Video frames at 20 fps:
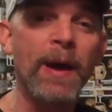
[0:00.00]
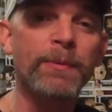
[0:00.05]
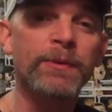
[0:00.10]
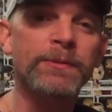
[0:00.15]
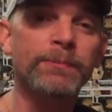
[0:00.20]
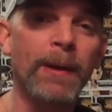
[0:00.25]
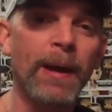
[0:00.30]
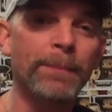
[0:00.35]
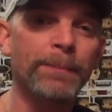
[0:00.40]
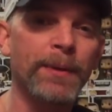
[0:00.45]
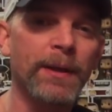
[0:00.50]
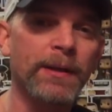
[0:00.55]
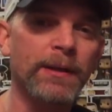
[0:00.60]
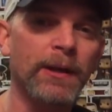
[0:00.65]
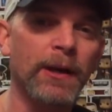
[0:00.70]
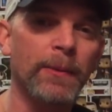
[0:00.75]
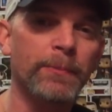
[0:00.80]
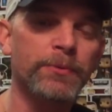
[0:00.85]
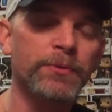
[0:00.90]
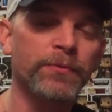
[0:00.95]
anyway, that was my
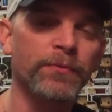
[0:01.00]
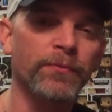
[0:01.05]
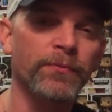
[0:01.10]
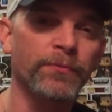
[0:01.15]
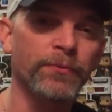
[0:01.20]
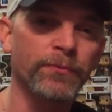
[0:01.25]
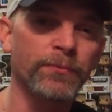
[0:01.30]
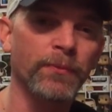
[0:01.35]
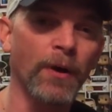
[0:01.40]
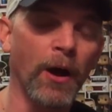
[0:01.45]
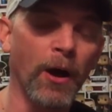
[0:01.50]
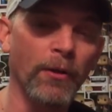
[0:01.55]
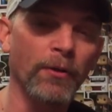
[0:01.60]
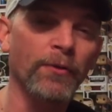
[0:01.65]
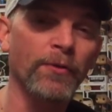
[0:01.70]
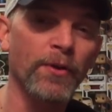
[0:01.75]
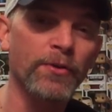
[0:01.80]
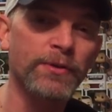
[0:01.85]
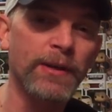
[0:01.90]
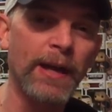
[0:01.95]
pickups.
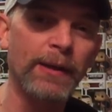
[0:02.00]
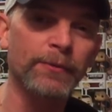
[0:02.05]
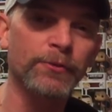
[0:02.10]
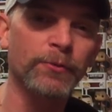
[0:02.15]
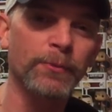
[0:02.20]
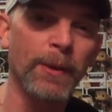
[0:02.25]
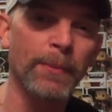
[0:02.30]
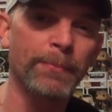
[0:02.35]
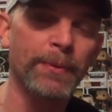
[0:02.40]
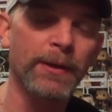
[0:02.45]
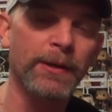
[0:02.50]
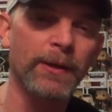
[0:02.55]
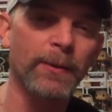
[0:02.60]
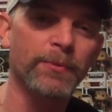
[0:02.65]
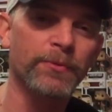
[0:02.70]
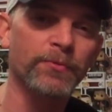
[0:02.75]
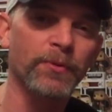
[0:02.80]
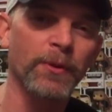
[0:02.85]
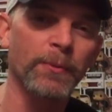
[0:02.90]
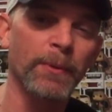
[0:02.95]
All of those items were my
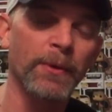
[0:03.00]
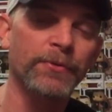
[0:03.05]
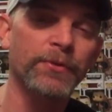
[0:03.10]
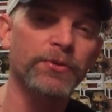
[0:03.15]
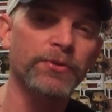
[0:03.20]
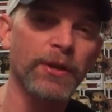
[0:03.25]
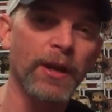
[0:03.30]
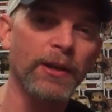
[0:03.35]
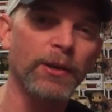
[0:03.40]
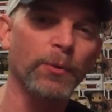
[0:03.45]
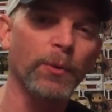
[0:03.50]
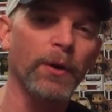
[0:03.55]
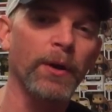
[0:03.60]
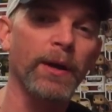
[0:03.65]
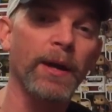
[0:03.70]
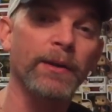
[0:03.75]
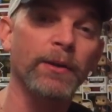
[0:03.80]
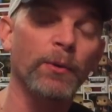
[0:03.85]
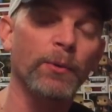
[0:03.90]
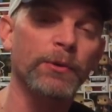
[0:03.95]
pickups for the month of
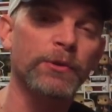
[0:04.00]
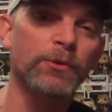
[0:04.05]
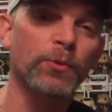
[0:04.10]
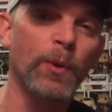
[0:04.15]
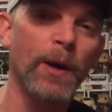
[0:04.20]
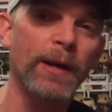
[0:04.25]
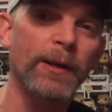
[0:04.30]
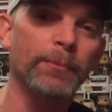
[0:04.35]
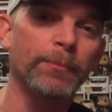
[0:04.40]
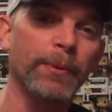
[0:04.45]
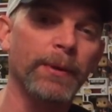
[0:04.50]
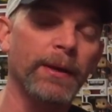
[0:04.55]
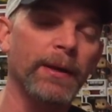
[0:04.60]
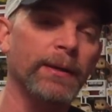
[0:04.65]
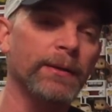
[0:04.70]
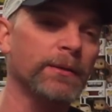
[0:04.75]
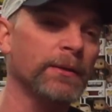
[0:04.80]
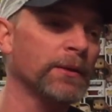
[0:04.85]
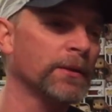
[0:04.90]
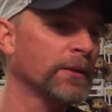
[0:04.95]
January. I know it was quite a
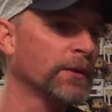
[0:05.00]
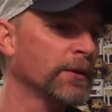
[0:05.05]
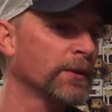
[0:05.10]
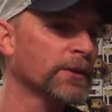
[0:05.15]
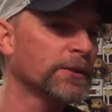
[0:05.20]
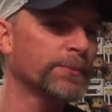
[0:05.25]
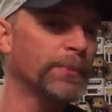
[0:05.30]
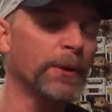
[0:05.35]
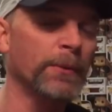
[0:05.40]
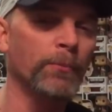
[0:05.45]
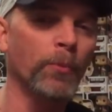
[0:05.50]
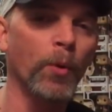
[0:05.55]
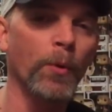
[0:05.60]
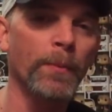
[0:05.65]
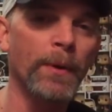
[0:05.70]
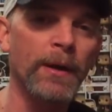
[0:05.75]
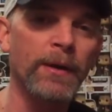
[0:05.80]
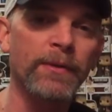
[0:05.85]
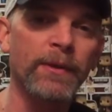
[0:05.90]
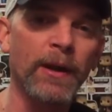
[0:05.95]
bit. Spent
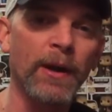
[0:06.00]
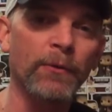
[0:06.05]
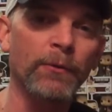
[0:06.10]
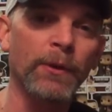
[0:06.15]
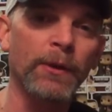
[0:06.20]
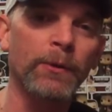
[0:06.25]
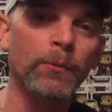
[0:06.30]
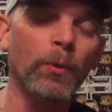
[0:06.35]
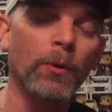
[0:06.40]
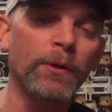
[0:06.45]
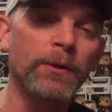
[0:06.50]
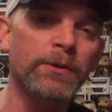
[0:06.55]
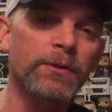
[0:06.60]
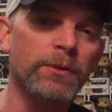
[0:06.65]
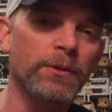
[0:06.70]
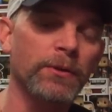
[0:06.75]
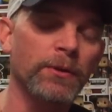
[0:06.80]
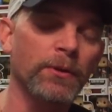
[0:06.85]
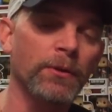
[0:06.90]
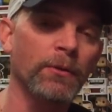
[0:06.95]
more money than I really
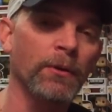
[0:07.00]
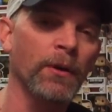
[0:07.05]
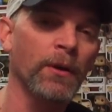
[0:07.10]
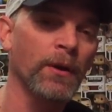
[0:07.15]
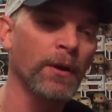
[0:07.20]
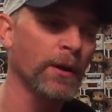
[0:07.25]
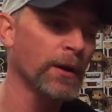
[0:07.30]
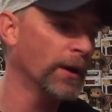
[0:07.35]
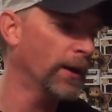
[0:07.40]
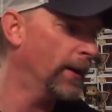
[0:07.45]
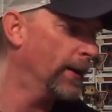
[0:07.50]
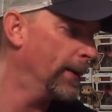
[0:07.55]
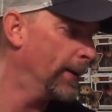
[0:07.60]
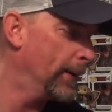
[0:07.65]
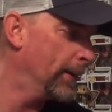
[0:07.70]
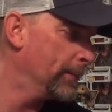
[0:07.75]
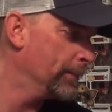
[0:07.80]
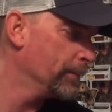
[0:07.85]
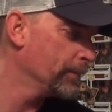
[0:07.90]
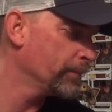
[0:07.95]
wanted to.
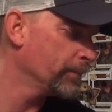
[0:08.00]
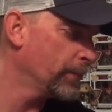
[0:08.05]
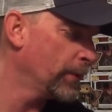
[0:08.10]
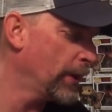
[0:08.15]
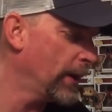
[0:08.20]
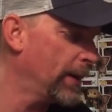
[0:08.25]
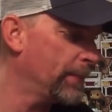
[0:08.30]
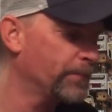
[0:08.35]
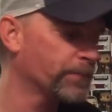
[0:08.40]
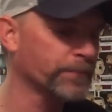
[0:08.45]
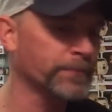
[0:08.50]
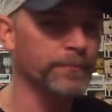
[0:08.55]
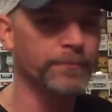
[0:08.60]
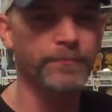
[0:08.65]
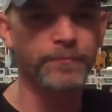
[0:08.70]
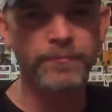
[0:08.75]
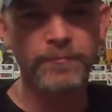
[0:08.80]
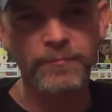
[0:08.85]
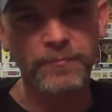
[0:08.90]
Um, but